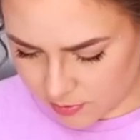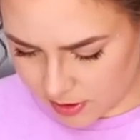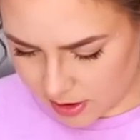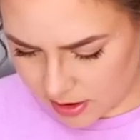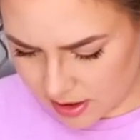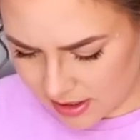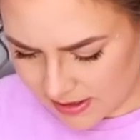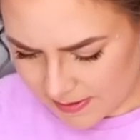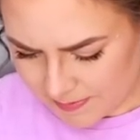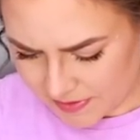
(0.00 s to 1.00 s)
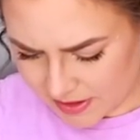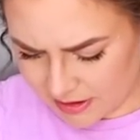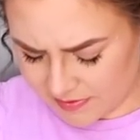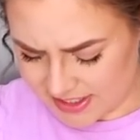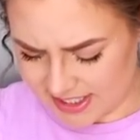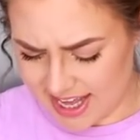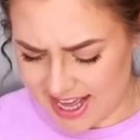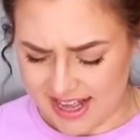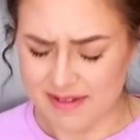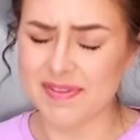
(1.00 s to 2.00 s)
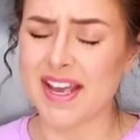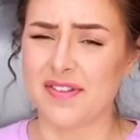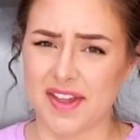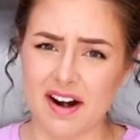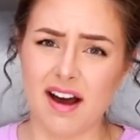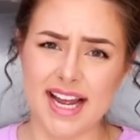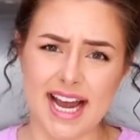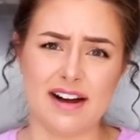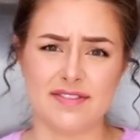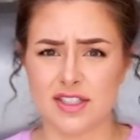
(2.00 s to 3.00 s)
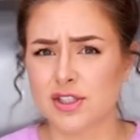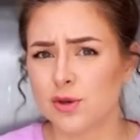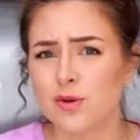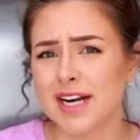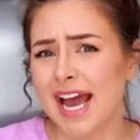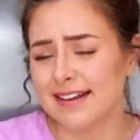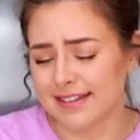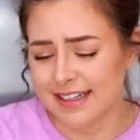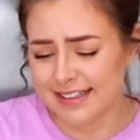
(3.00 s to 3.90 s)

one over to there, then I have a sore nail.